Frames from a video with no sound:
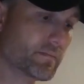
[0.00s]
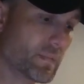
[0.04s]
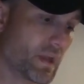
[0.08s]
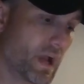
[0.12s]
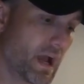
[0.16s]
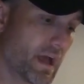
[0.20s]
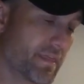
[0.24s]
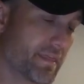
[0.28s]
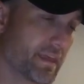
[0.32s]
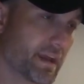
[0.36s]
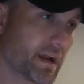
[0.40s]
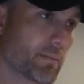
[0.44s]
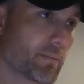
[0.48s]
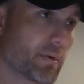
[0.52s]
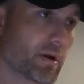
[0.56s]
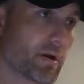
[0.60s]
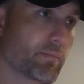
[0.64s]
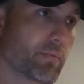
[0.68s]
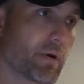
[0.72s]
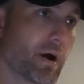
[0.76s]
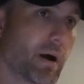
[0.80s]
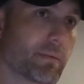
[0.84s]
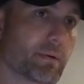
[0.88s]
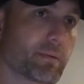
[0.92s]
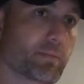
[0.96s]
I think I'm gonna
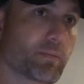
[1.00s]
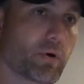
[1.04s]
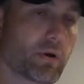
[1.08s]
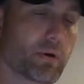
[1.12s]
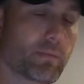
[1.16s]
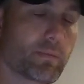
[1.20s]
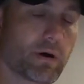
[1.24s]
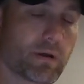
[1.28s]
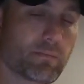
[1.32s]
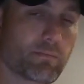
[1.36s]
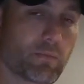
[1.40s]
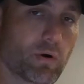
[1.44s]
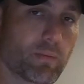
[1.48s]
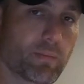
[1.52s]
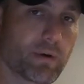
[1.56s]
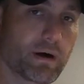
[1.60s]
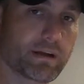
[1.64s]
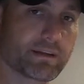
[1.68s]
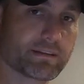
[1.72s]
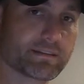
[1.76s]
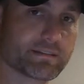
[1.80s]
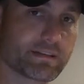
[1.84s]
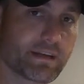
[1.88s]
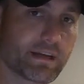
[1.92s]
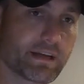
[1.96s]
probably put them on
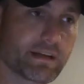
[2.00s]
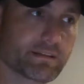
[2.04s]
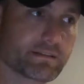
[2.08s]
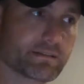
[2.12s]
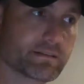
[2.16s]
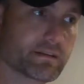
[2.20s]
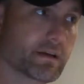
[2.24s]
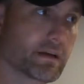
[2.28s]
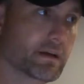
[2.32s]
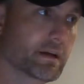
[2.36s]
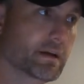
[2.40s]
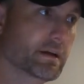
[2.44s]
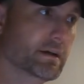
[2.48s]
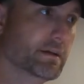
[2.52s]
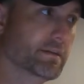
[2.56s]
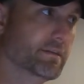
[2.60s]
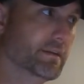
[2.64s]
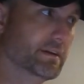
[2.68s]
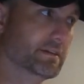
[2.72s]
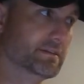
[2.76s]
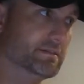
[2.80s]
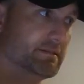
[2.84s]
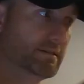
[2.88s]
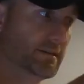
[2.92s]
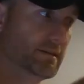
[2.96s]
mobile stands.
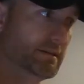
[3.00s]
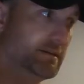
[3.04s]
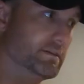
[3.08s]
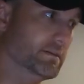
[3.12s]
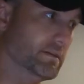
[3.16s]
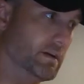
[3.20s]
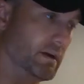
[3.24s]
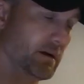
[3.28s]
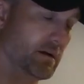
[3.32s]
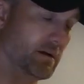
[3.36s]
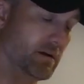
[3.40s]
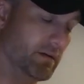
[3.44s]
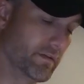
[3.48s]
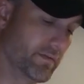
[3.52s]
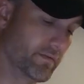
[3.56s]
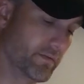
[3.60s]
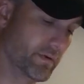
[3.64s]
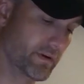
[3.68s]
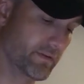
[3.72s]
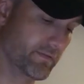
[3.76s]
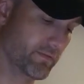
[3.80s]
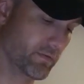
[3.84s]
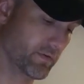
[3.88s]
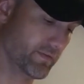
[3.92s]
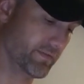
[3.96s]
They sit, I don't know,
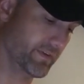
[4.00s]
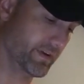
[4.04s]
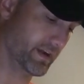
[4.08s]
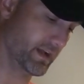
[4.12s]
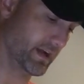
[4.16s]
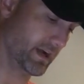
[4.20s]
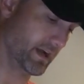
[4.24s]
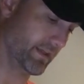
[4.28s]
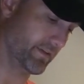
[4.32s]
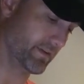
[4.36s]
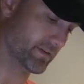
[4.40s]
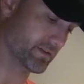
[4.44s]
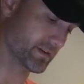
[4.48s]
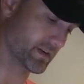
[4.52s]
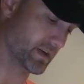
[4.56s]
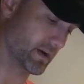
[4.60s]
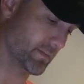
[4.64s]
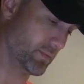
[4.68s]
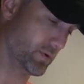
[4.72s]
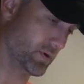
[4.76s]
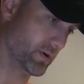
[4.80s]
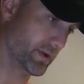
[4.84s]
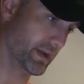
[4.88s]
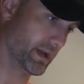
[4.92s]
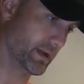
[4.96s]
3 to 4 feet high. There's a
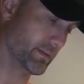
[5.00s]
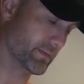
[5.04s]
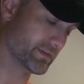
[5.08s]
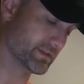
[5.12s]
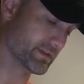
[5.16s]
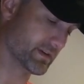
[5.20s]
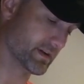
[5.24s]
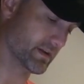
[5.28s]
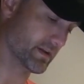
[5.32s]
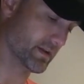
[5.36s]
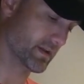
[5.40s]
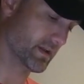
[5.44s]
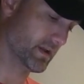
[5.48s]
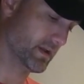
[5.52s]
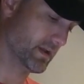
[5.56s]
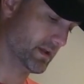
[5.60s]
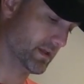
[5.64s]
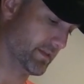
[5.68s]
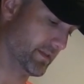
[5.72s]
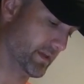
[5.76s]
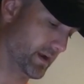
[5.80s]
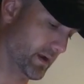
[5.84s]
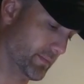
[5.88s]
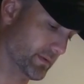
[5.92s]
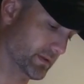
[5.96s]
couple on Amazon
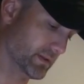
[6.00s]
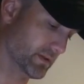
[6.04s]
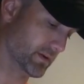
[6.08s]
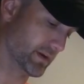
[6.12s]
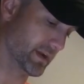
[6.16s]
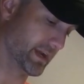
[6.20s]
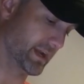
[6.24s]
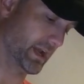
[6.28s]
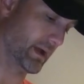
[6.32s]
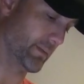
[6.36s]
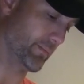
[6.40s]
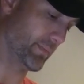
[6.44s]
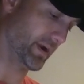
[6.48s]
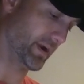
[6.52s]
that I've been looking at,